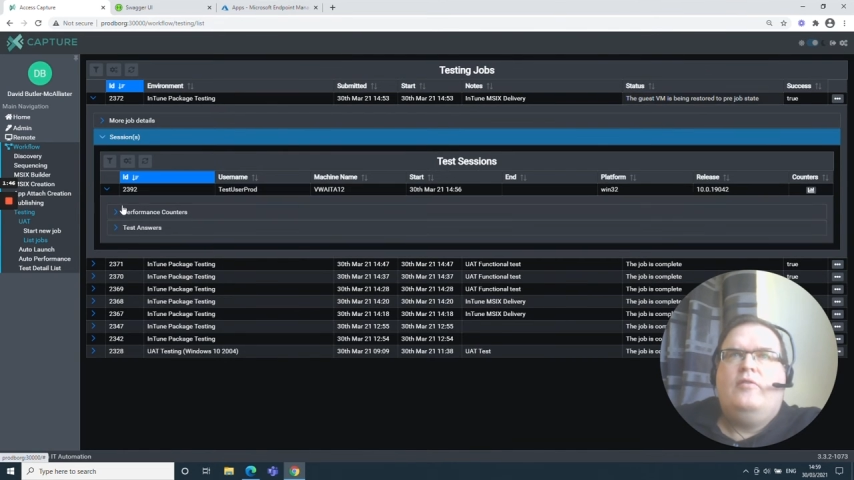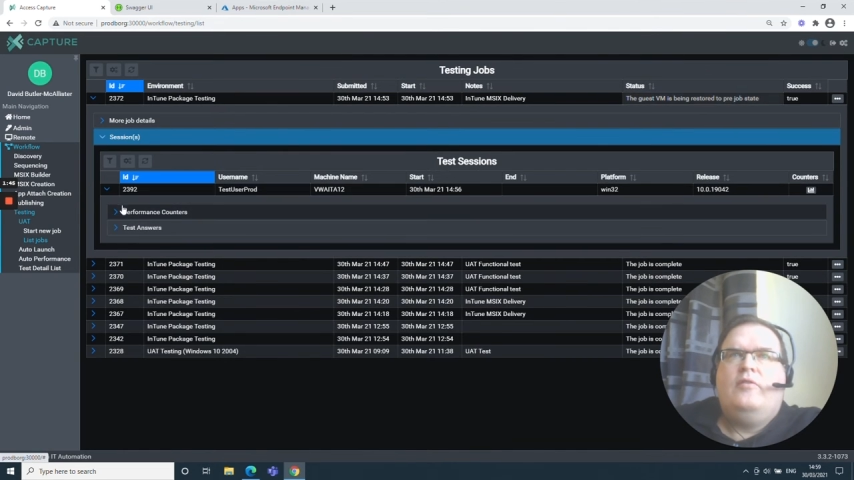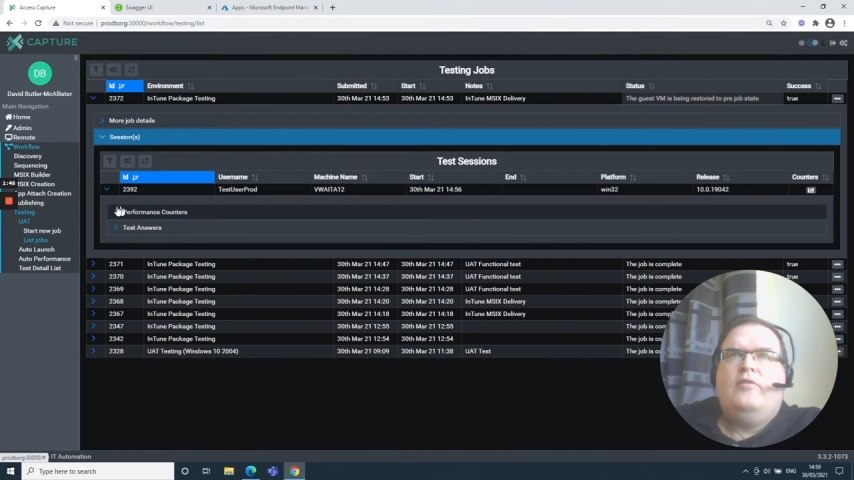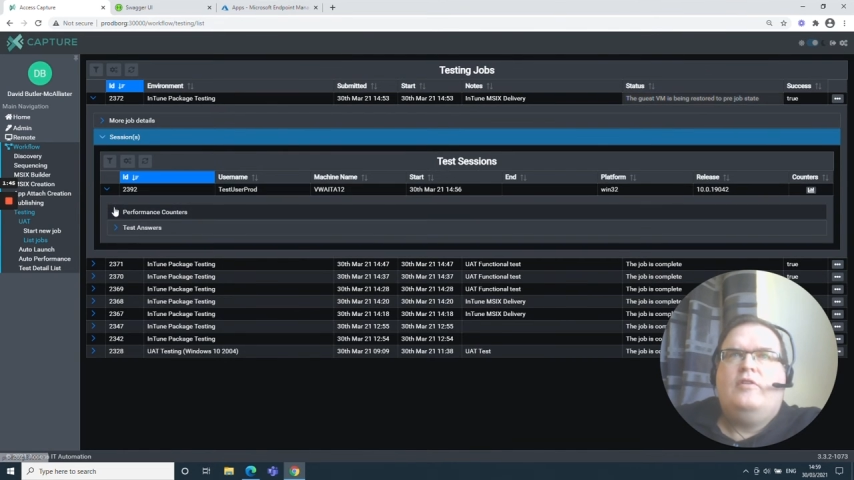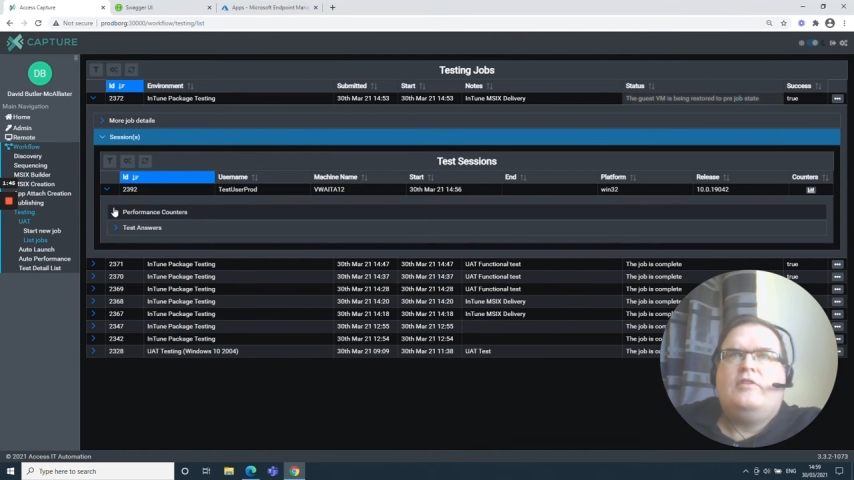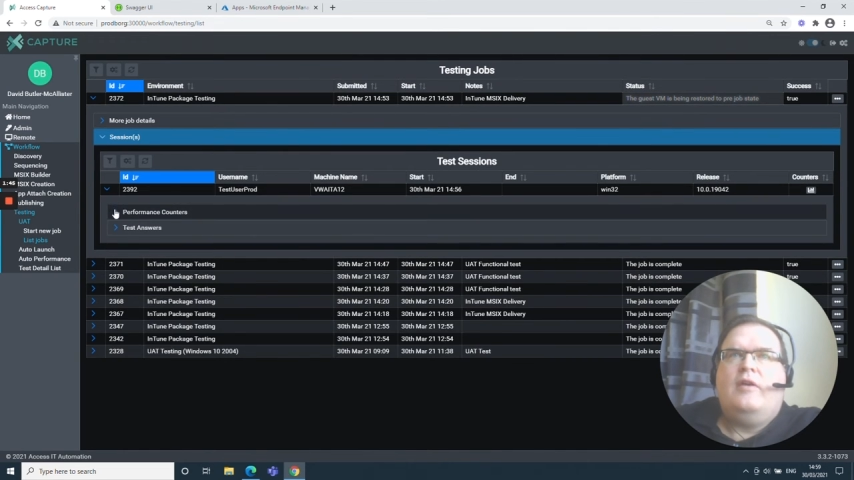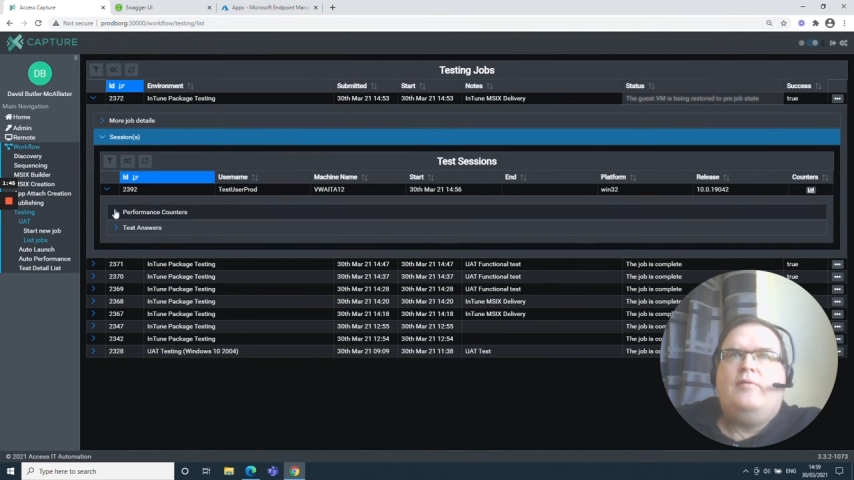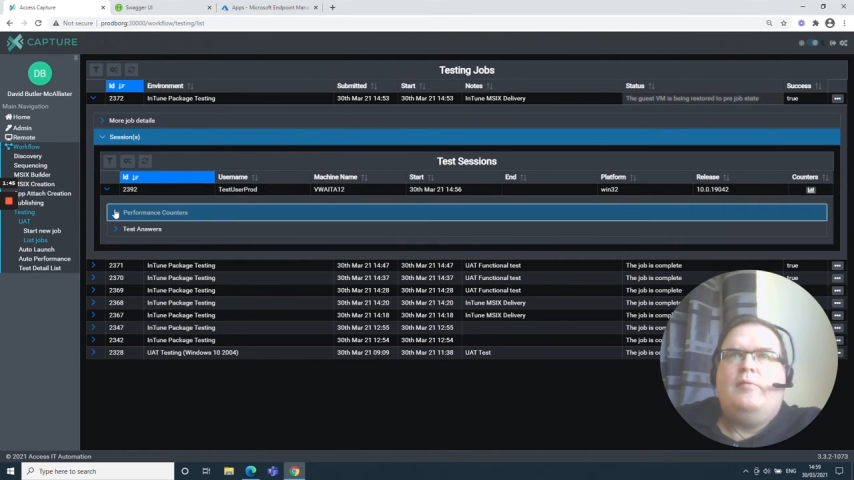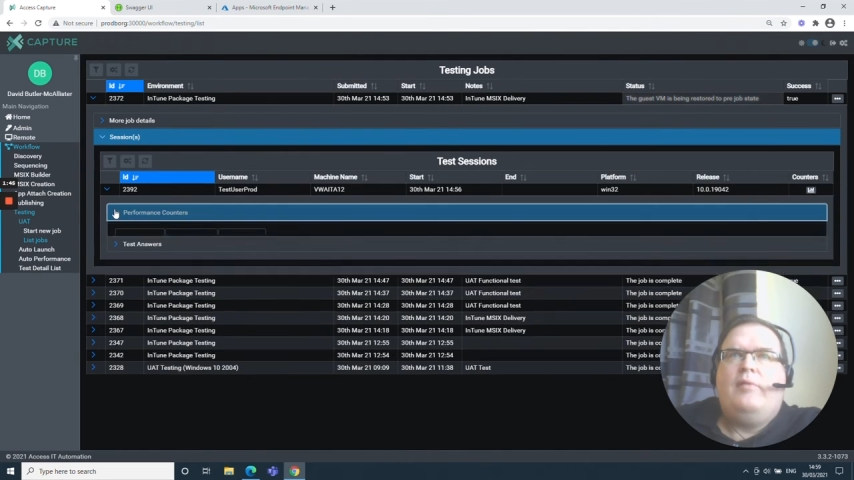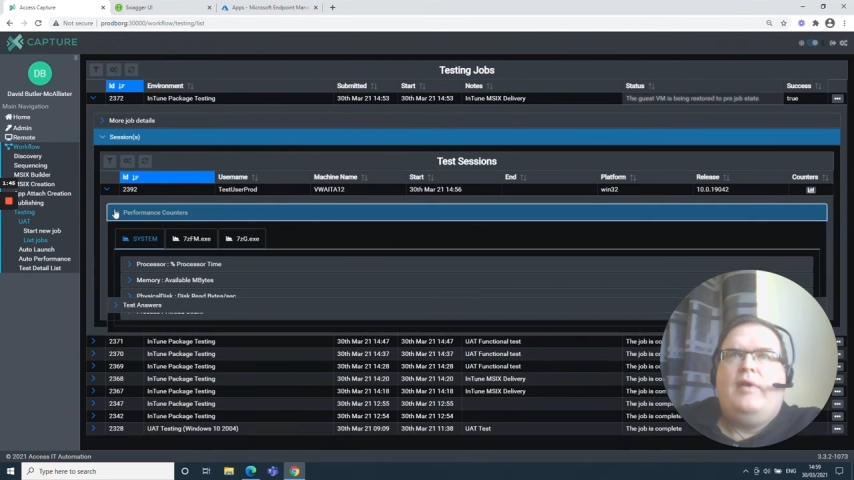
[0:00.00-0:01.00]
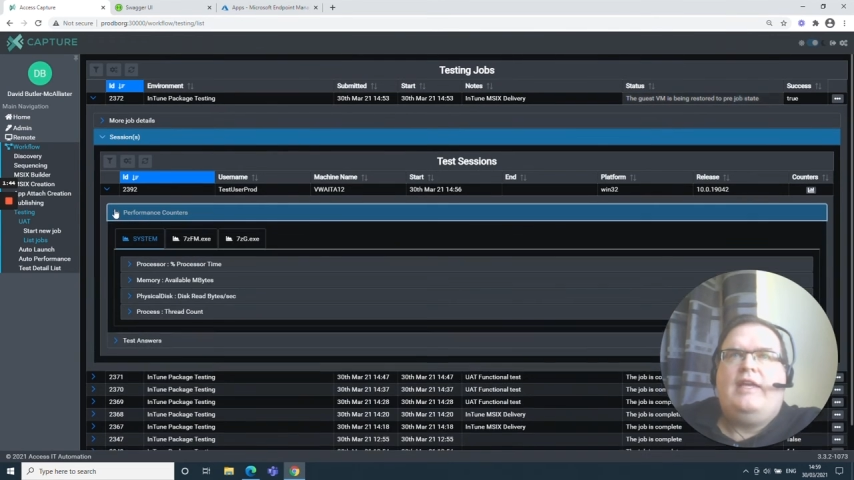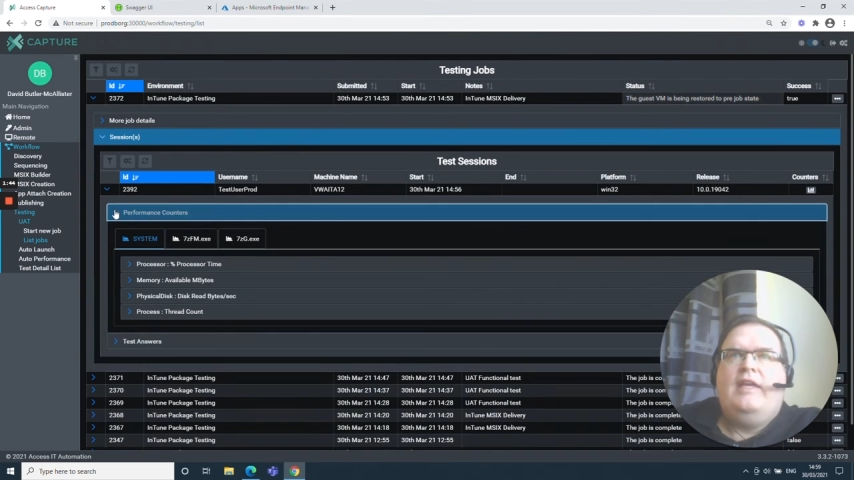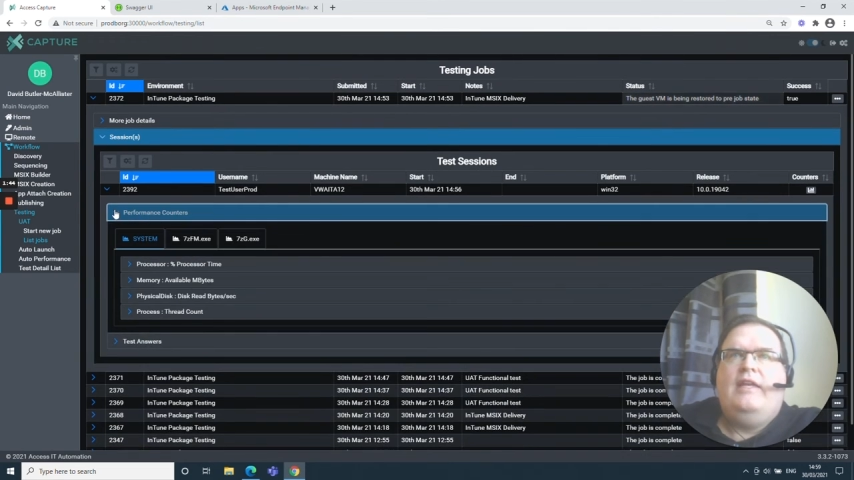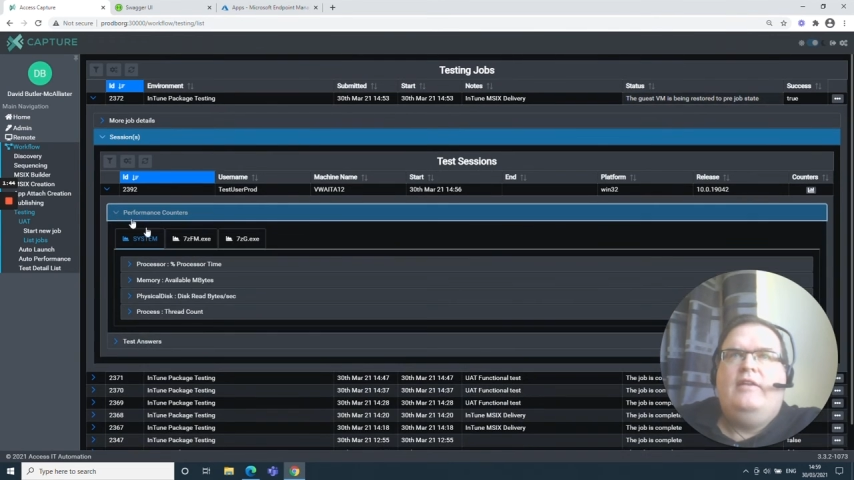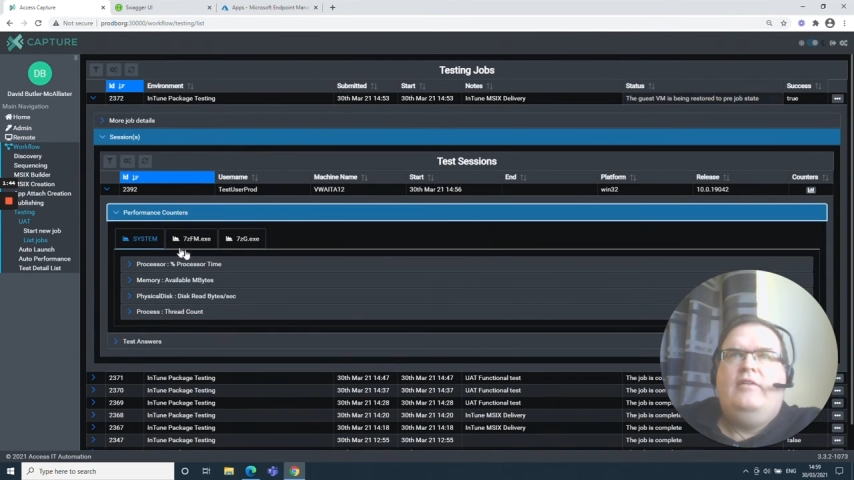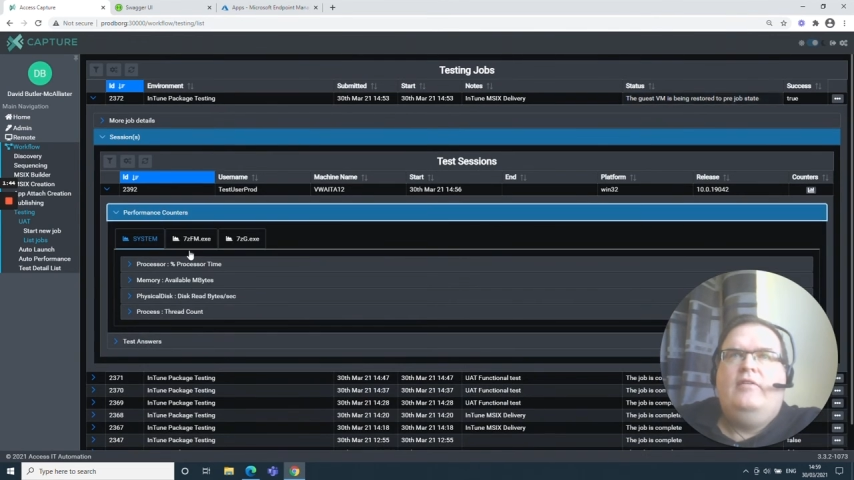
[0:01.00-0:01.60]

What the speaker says: that's coming back in.